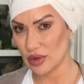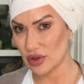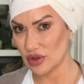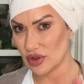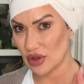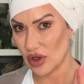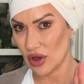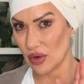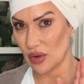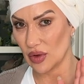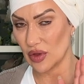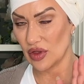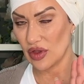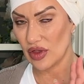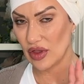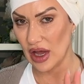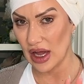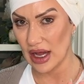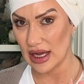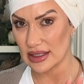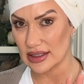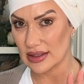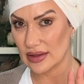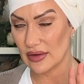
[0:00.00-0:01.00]
So
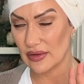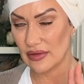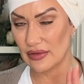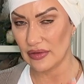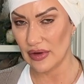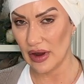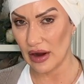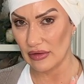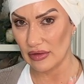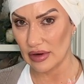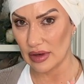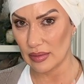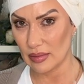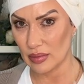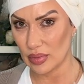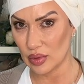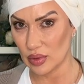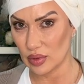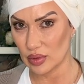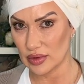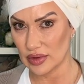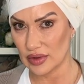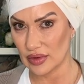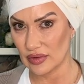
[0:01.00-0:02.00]
that's a very
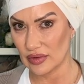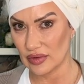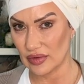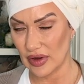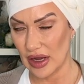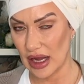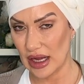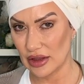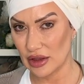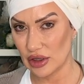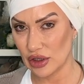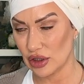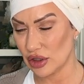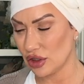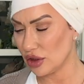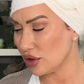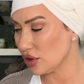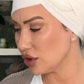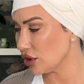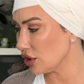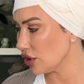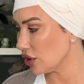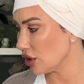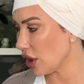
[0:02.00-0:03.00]
important fact that you
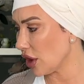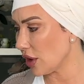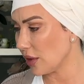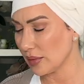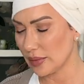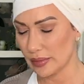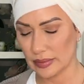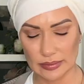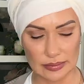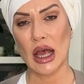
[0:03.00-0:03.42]
should know.